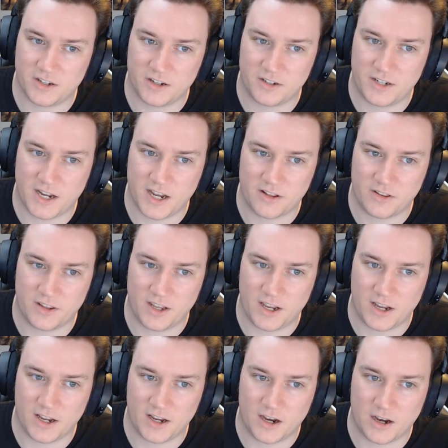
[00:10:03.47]
down
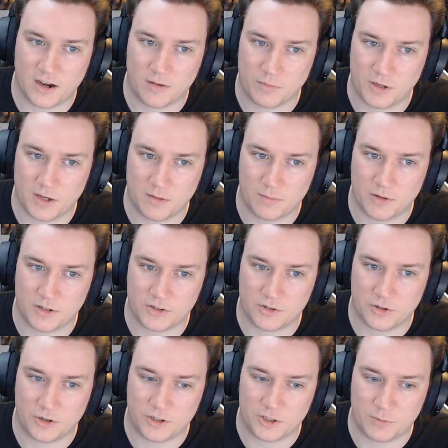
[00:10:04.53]
there, up here, but it's
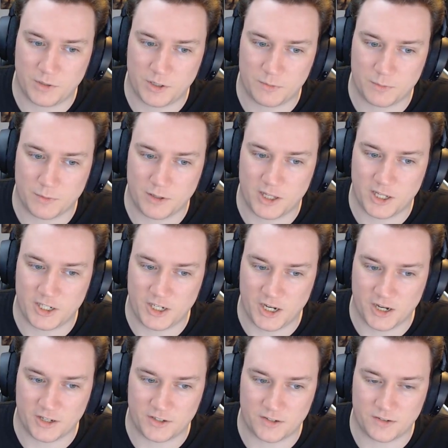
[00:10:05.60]
not in a speech bubble. And then
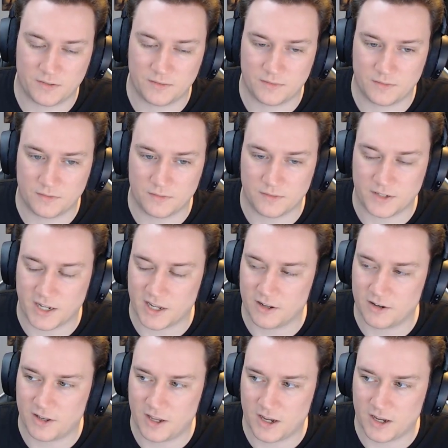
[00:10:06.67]
yes
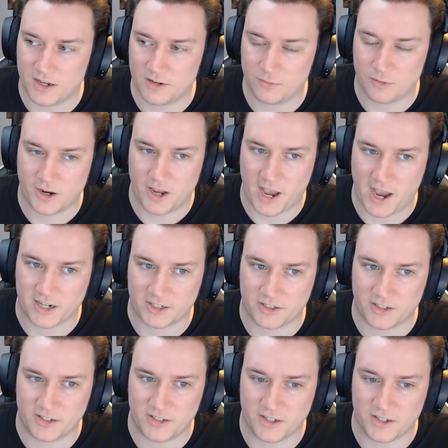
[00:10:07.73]
down there, where he
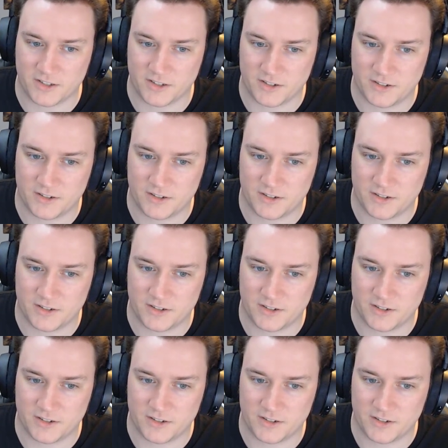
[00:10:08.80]
actually says it.